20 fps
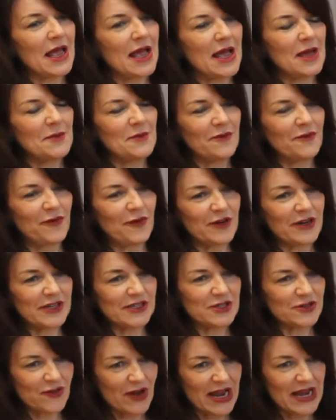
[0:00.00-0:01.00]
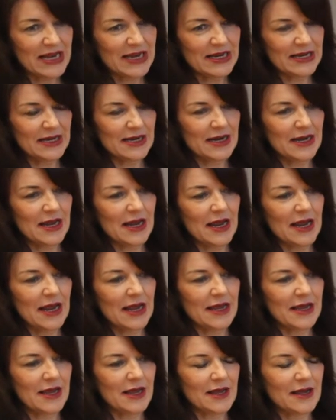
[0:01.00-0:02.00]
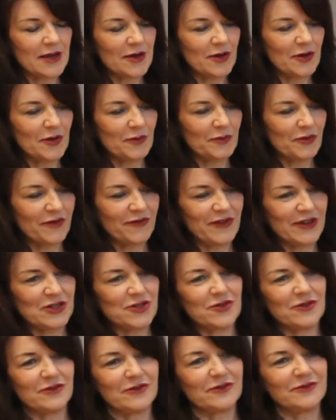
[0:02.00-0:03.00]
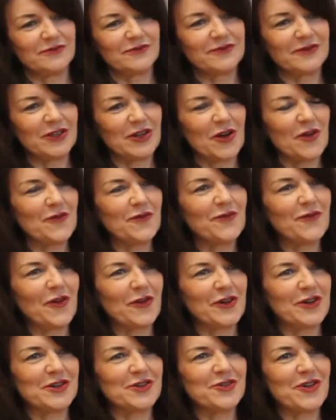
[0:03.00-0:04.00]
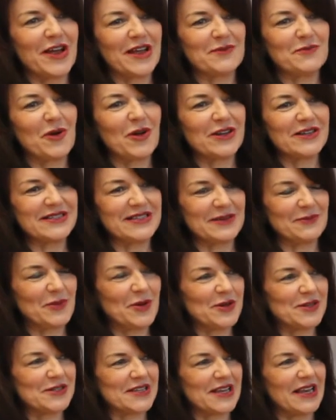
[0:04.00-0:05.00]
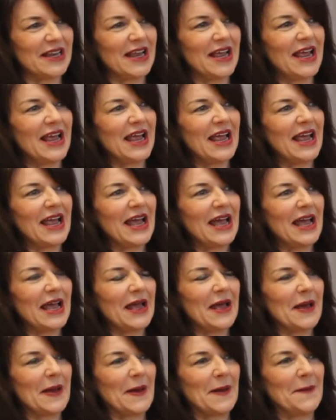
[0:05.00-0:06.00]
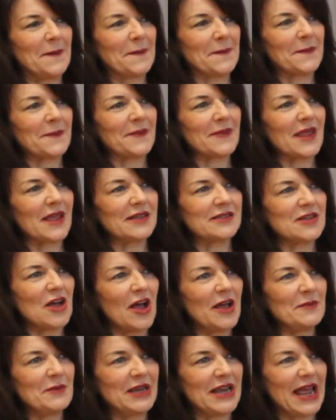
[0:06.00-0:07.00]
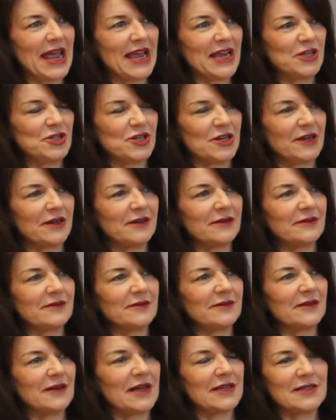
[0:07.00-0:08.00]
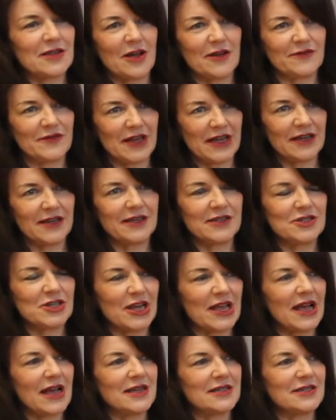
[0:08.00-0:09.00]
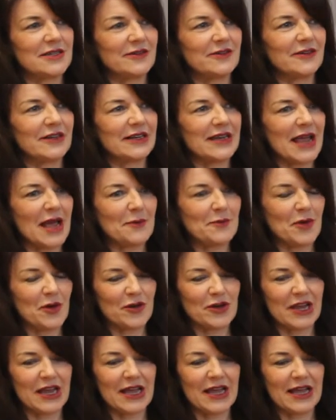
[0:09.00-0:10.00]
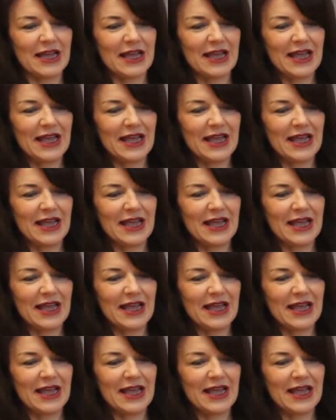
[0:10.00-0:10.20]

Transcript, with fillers: Um, for an Australian uh, professional, you know, foreign and trade policy person, um, time in Asia, as I've done in Jakarta and Cambodia,